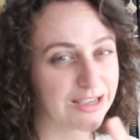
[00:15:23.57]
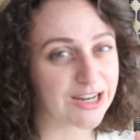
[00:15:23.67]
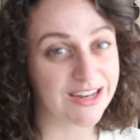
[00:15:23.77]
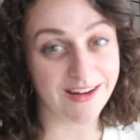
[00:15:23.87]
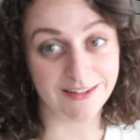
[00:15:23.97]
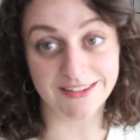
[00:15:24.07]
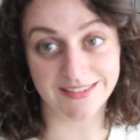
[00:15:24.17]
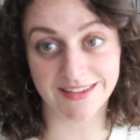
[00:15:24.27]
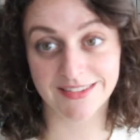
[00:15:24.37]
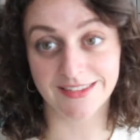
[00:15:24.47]
early
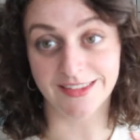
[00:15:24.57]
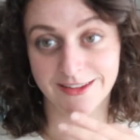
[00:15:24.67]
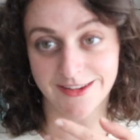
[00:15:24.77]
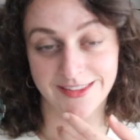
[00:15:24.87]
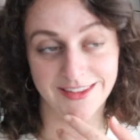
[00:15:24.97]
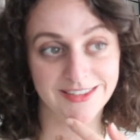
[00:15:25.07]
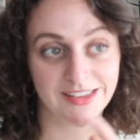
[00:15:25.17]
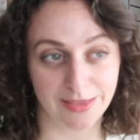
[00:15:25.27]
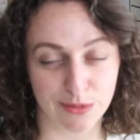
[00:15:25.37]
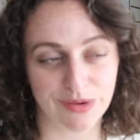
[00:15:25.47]
1960s,
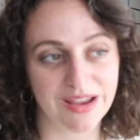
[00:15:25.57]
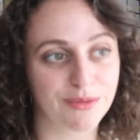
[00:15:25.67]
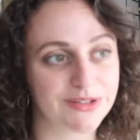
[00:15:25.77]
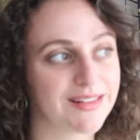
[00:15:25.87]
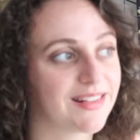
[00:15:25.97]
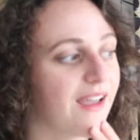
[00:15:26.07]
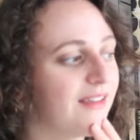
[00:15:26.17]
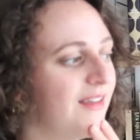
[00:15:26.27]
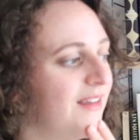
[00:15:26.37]
1963 I want to say.